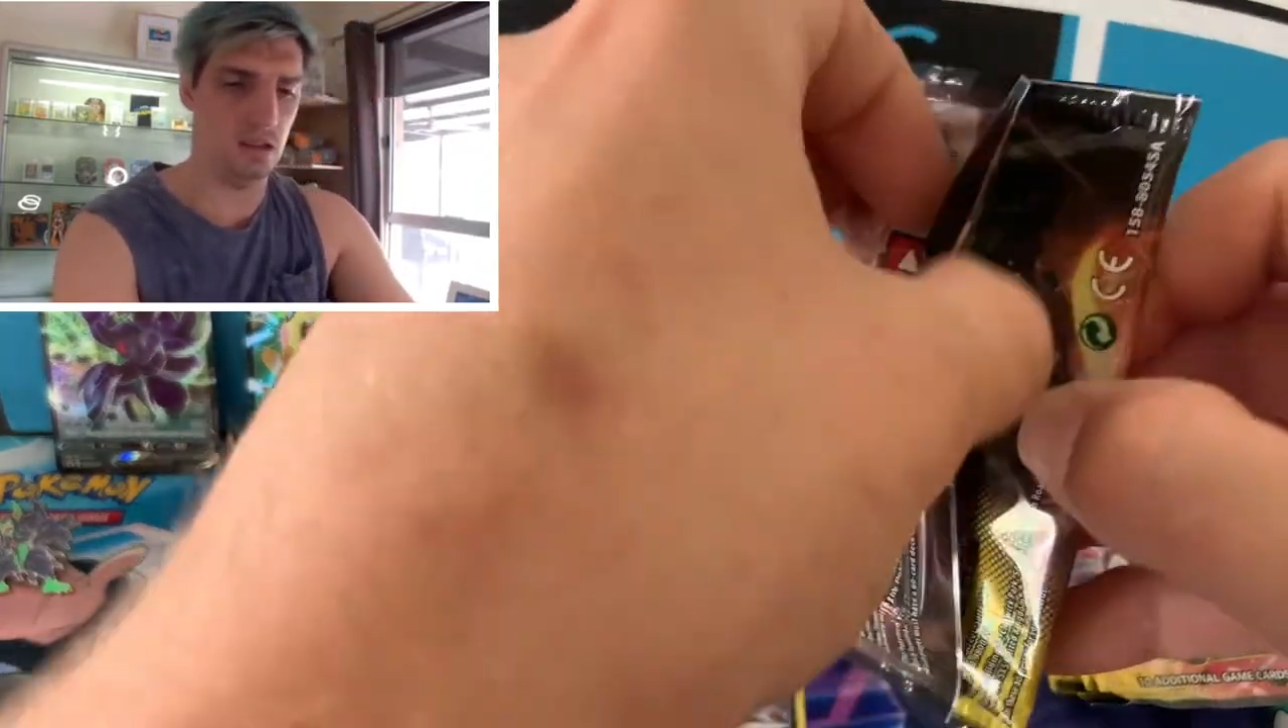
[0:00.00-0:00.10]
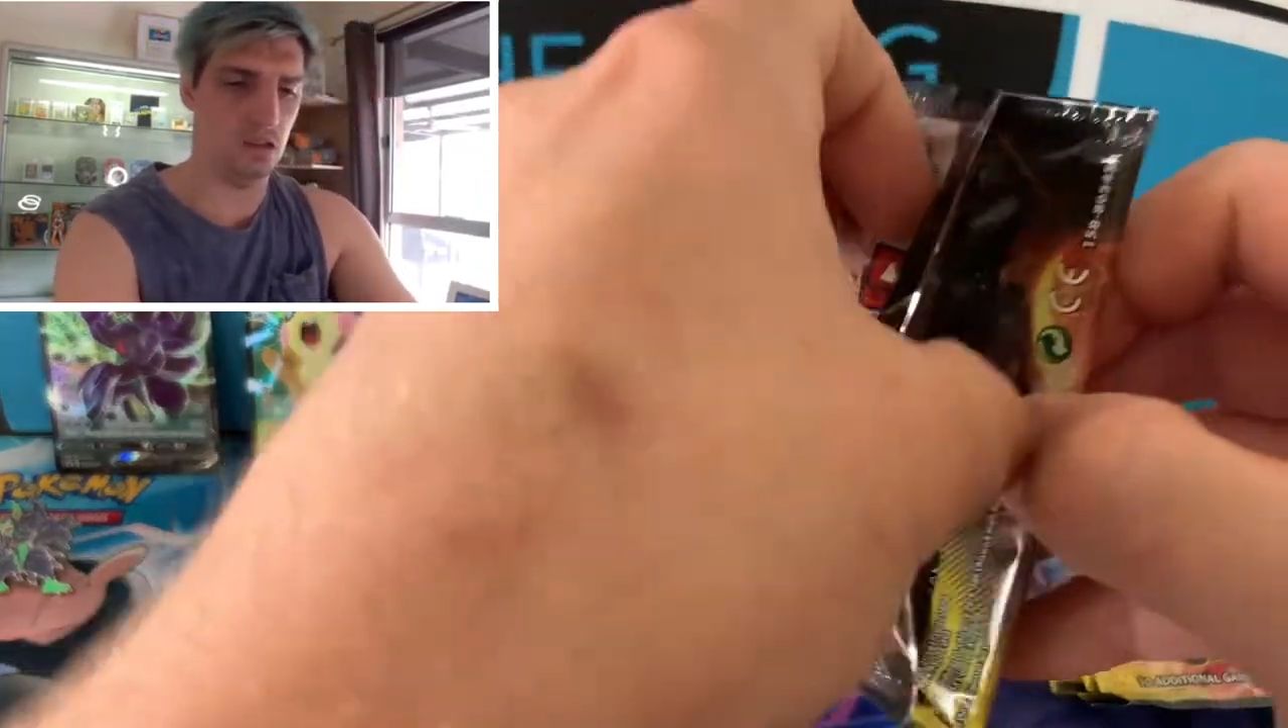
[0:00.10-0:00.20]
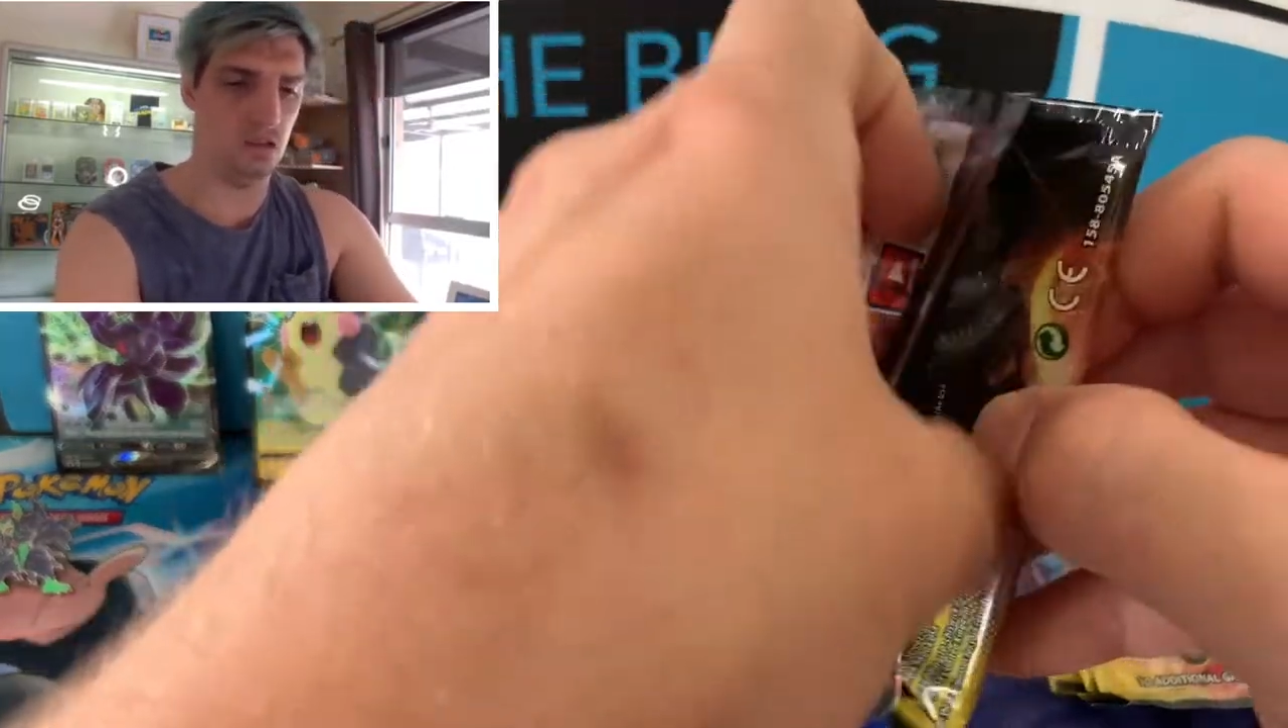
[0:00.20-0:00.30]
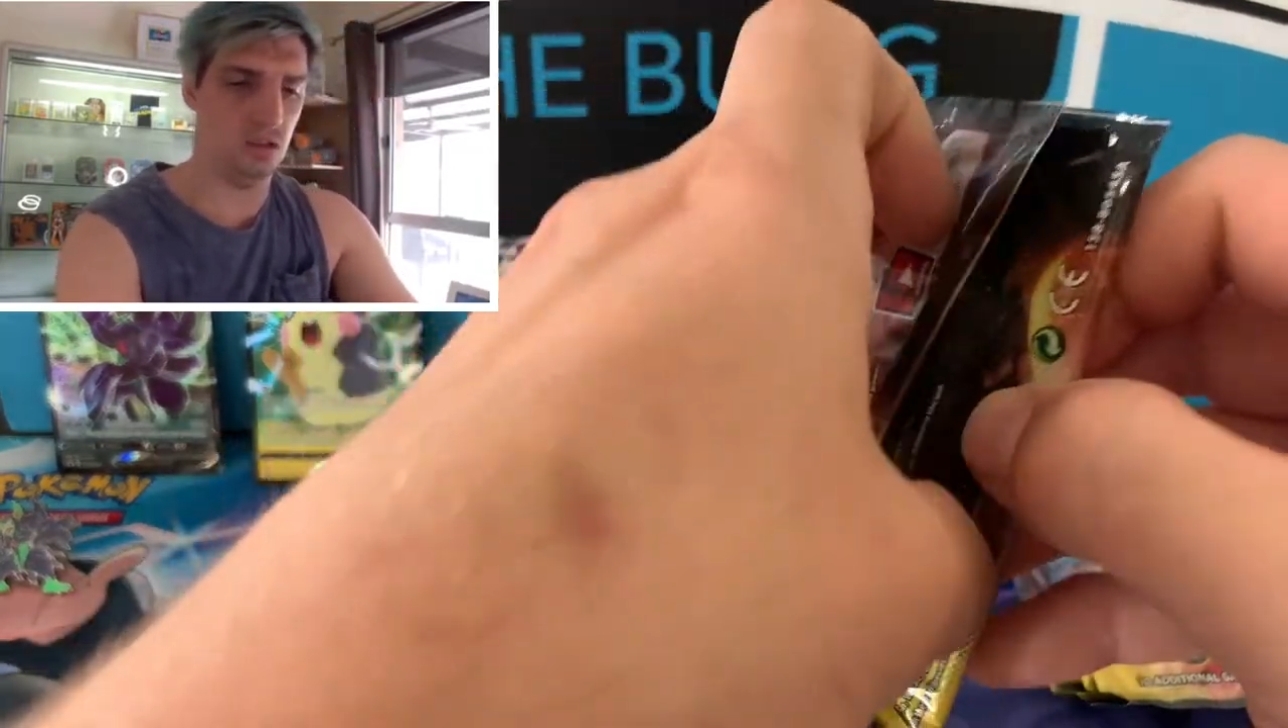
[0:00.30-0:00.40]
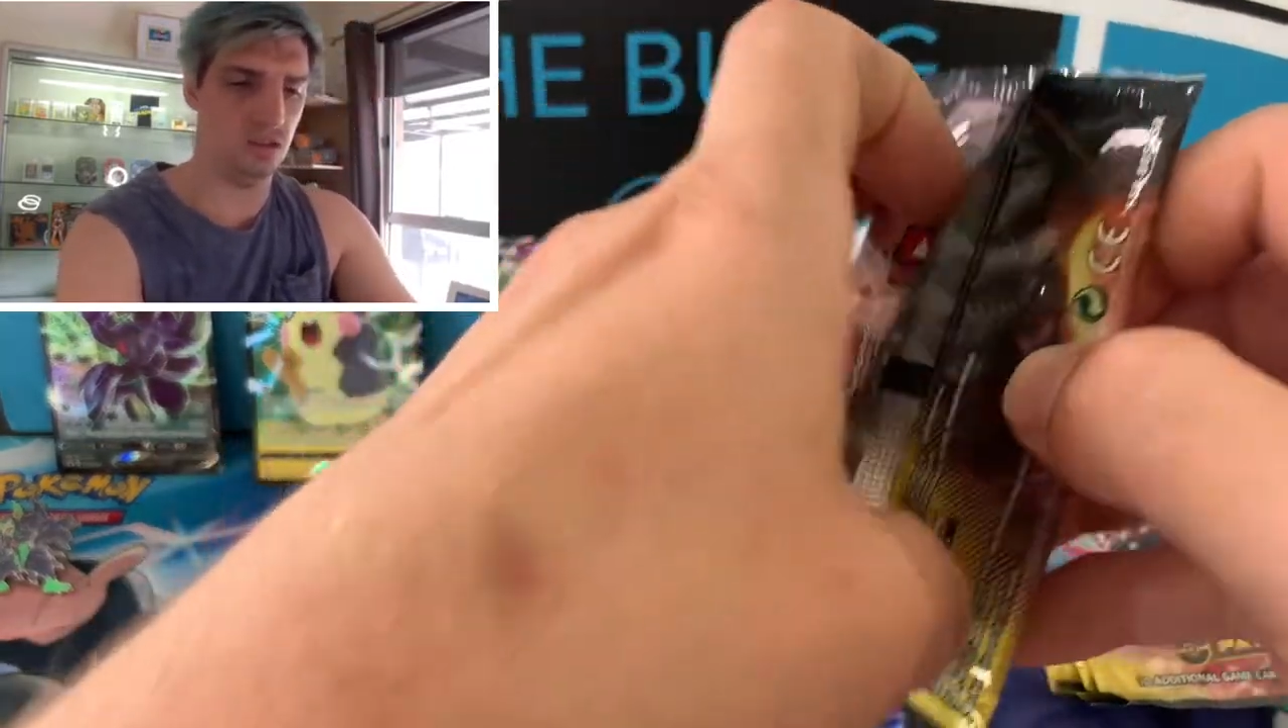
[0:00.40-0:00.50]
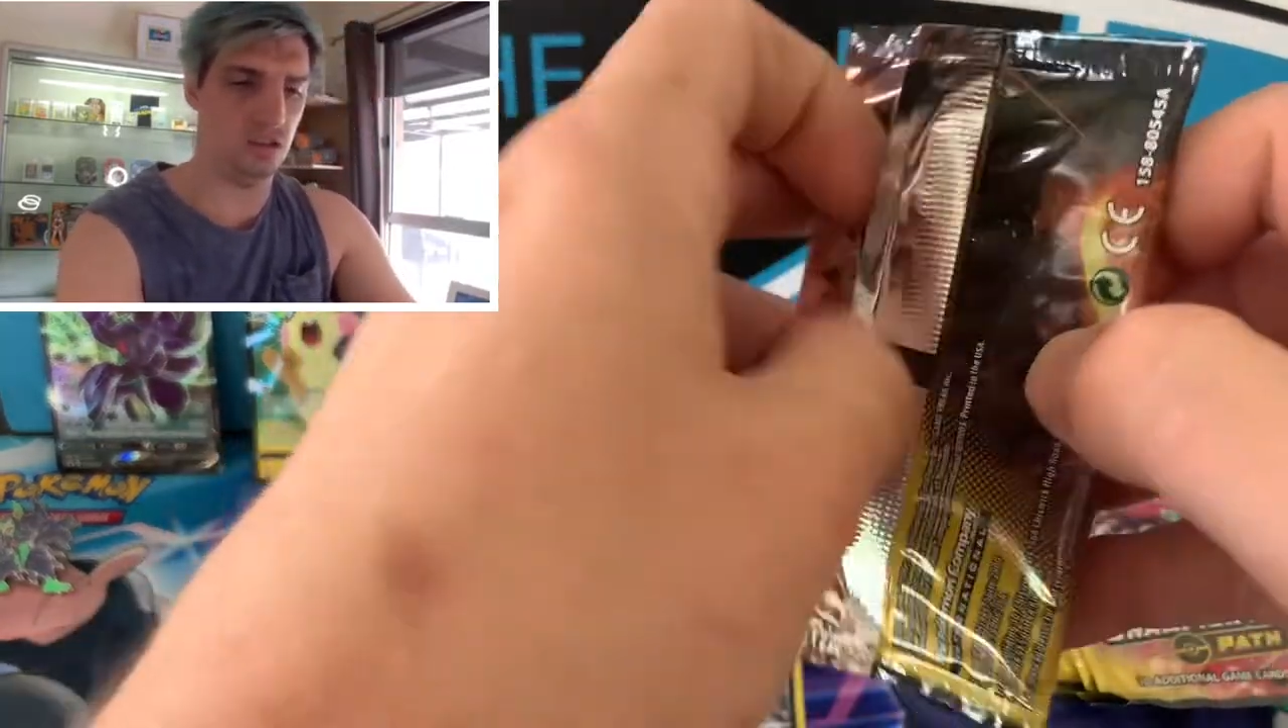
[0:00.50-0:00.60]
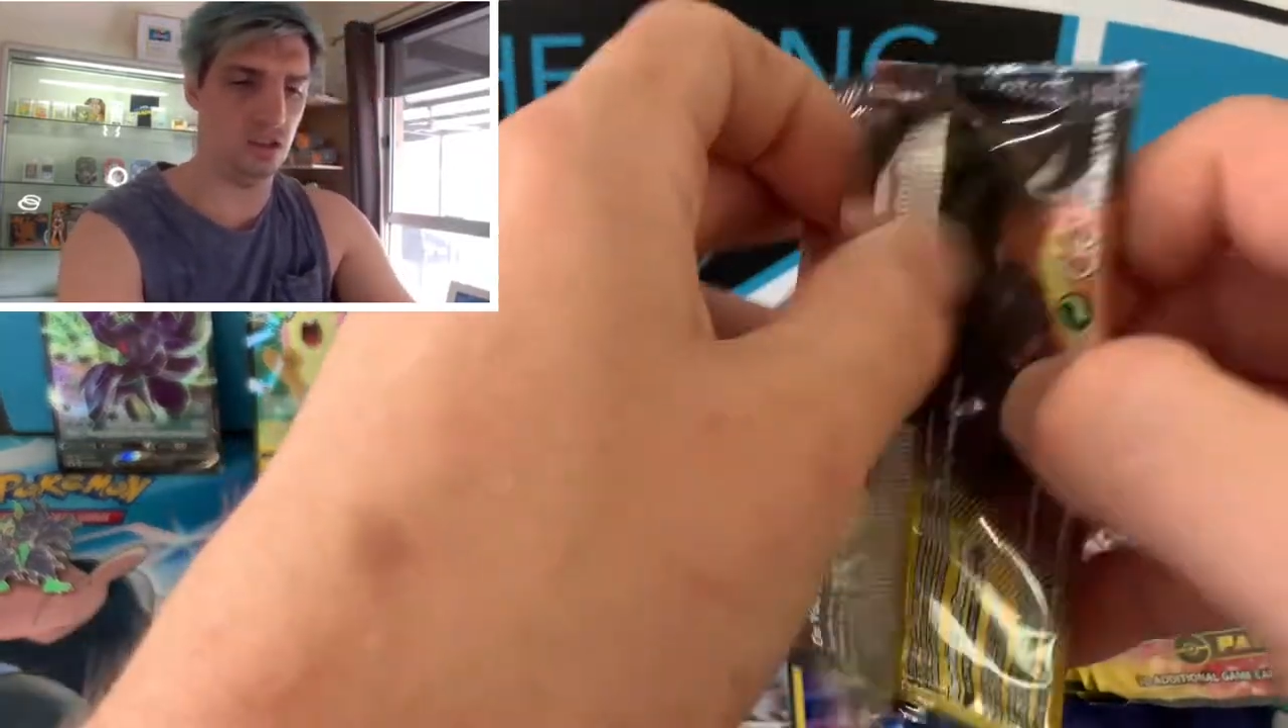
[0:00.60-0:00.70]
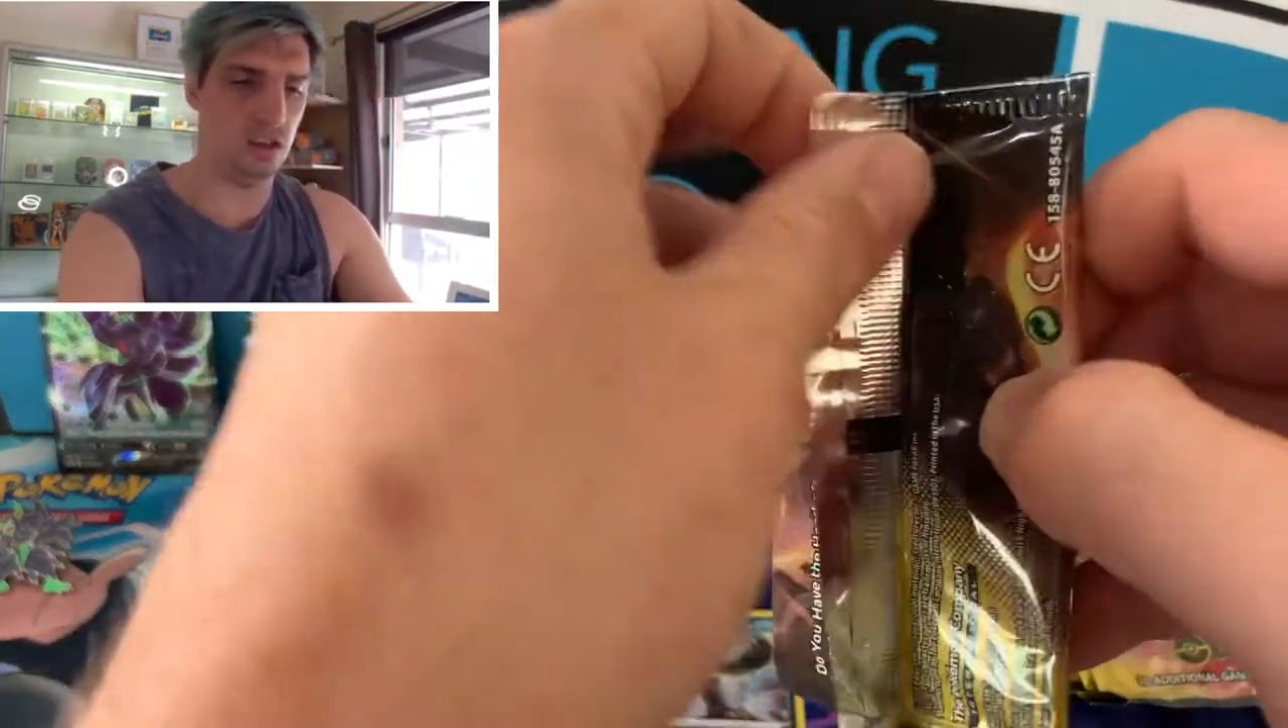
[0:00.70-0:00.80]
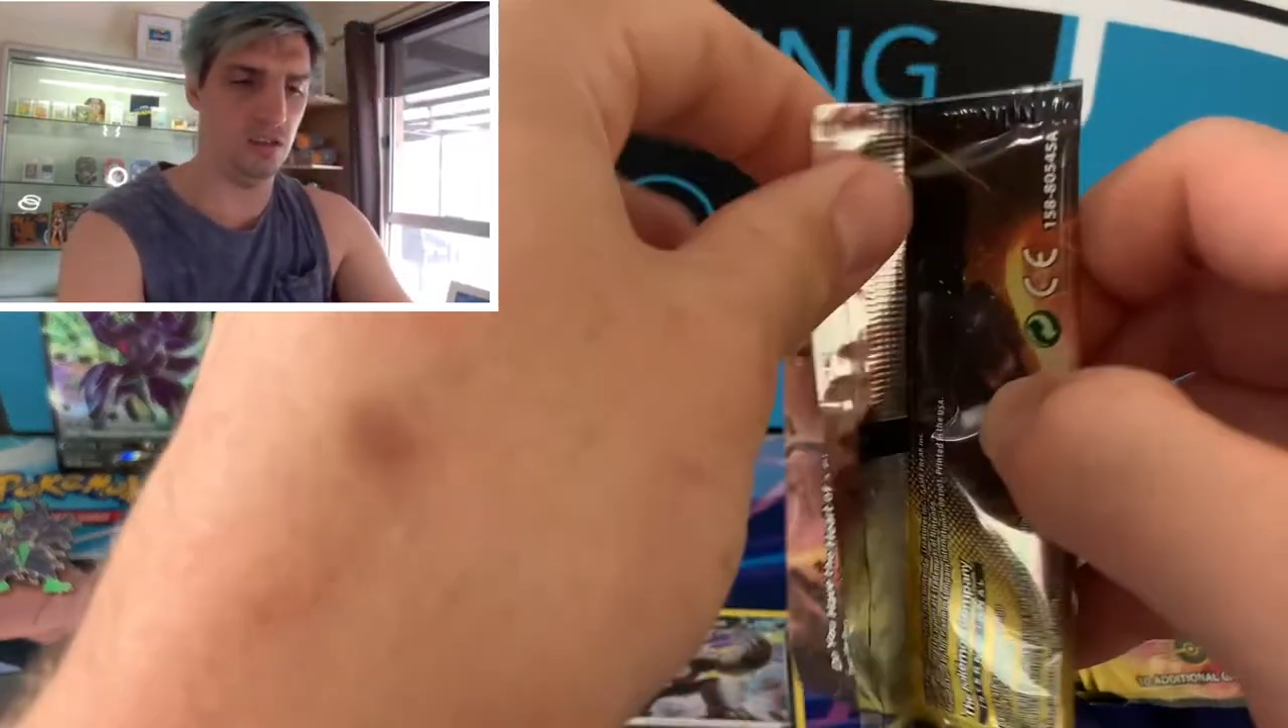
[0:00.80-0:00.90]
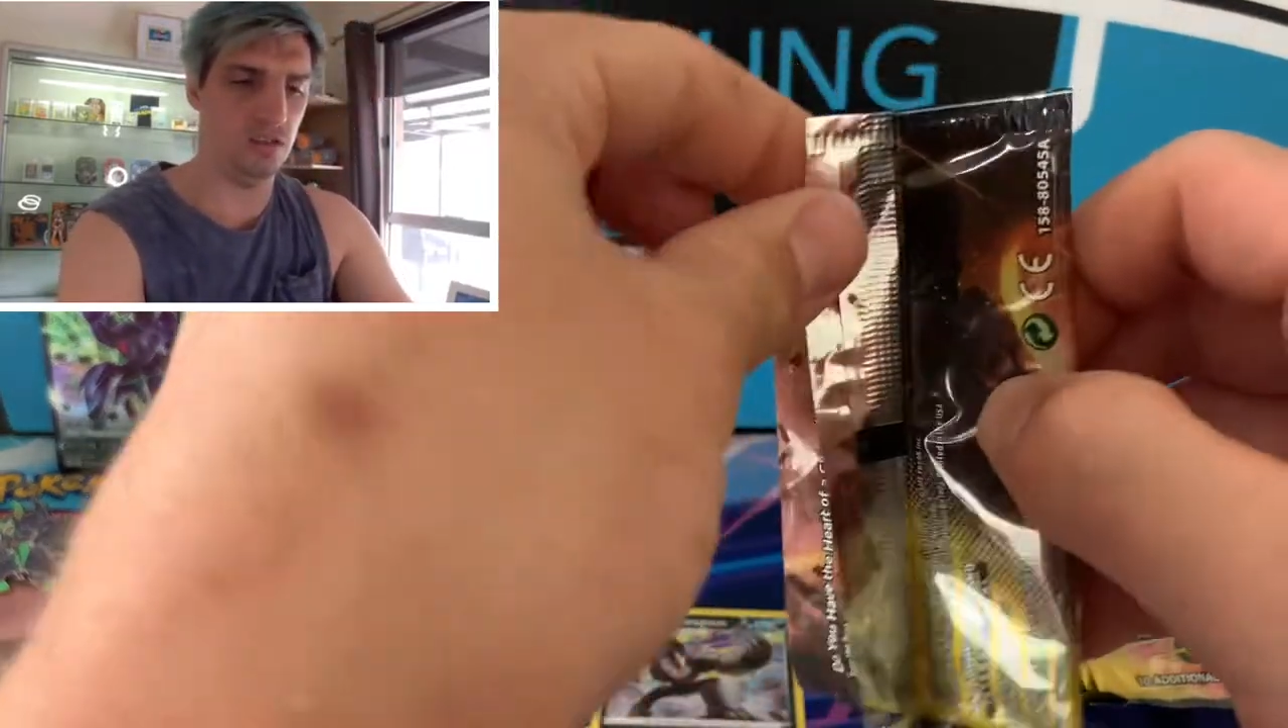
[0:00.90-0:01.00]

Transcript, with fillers: Nice to get a